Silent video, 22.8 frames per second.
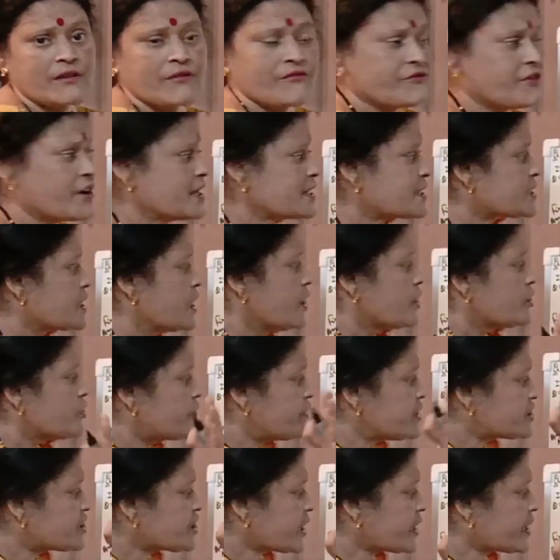First, you
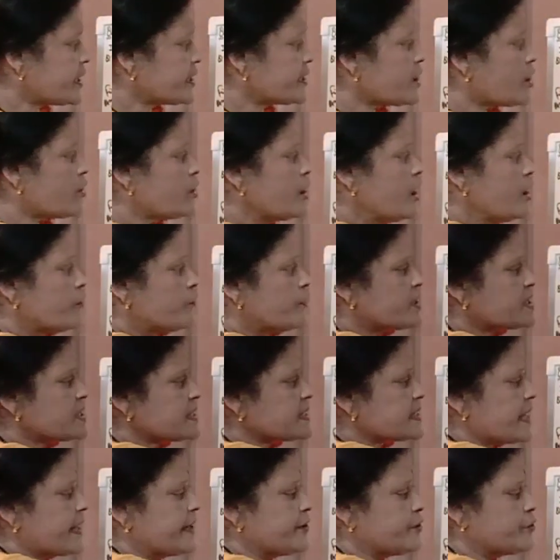will check it out which
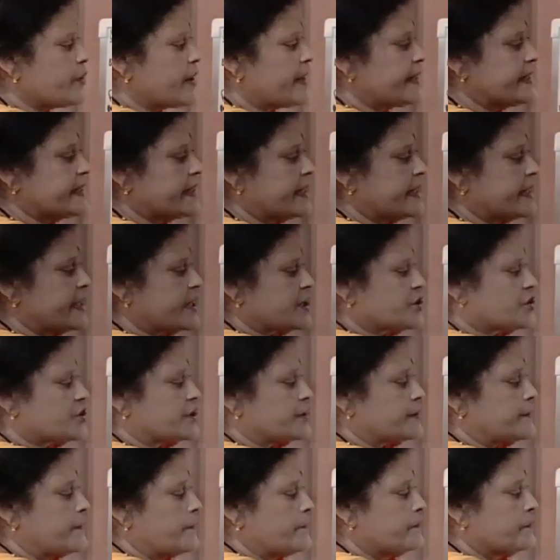is end-to-end
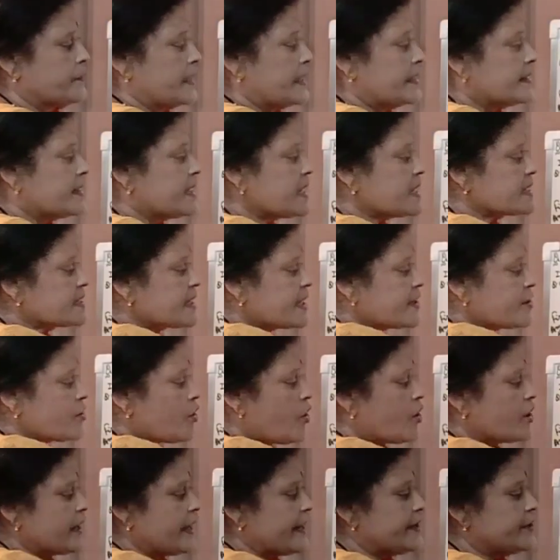connection. These are
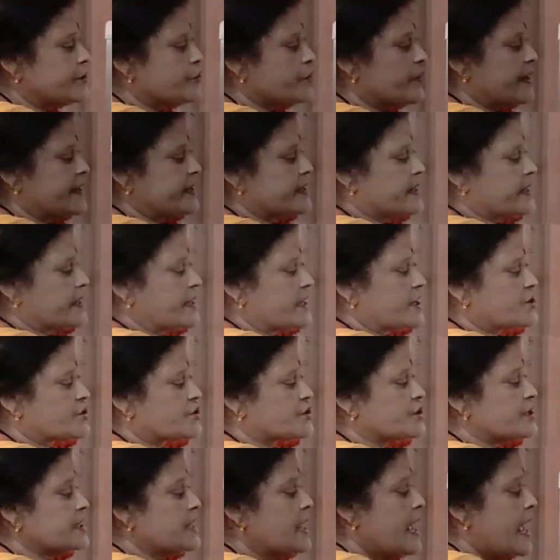all end-to-end
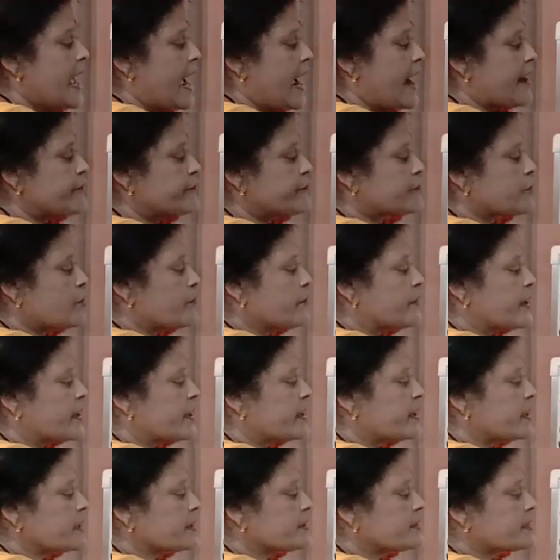connection, and from
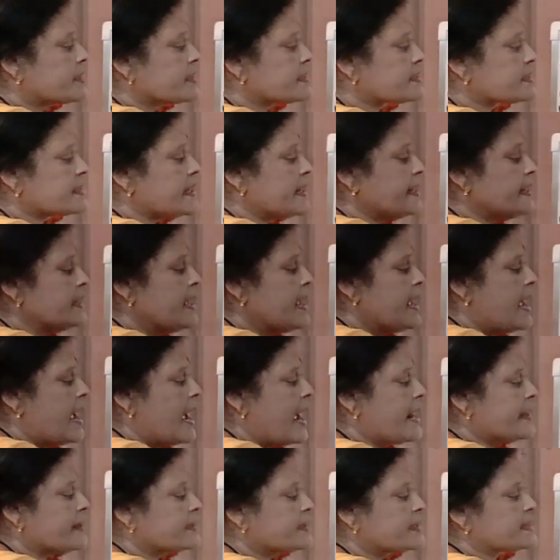here, this end
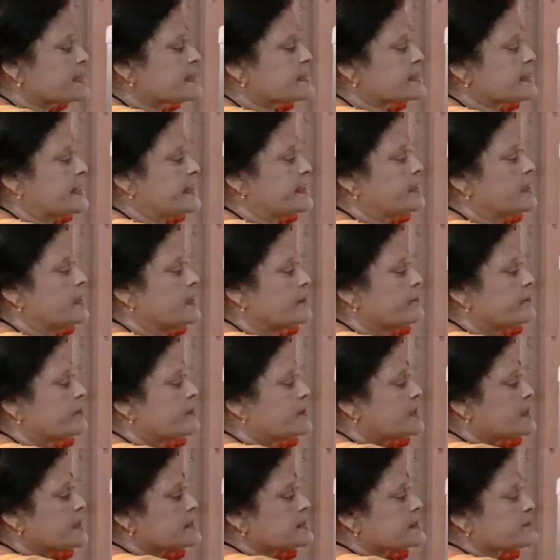and this end,
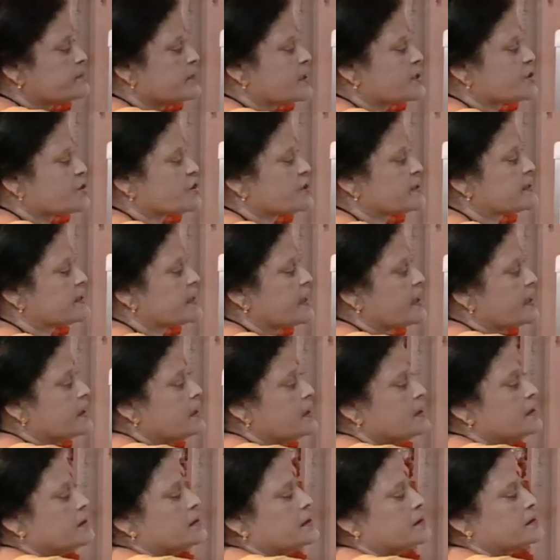this much is there,
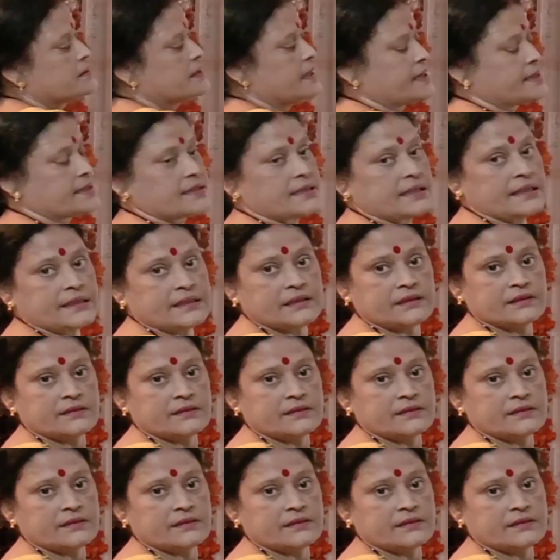that's it.